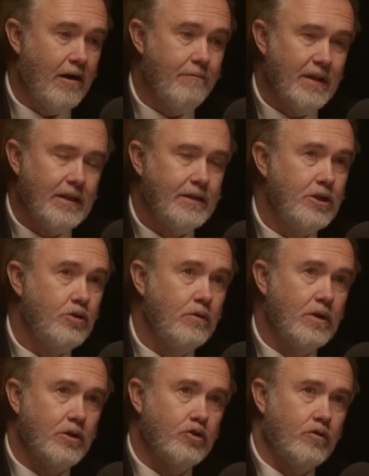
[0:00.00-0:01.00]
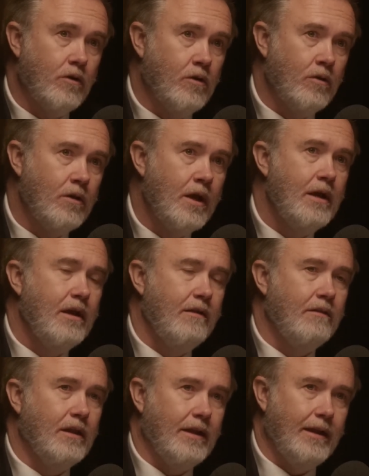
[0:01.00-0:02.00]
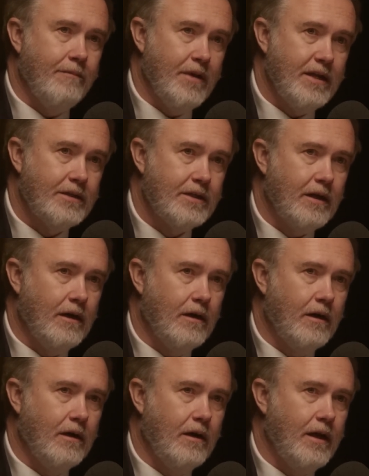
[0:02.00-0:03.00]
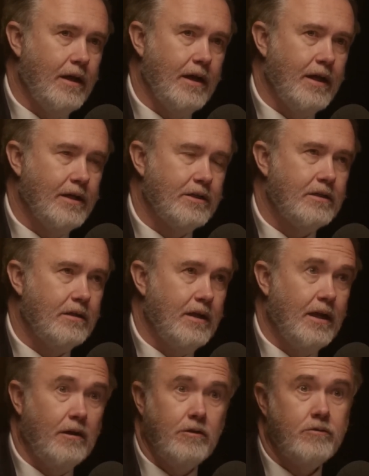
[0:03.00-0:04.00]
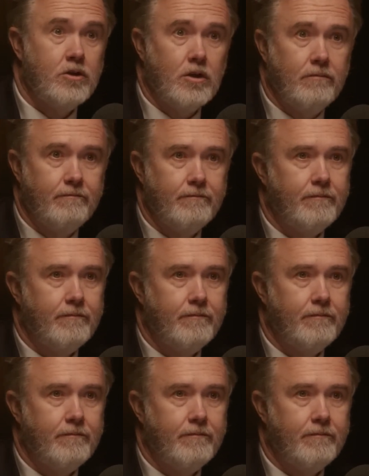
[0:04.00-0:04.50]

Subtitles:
our ability to control the limits is an illusion.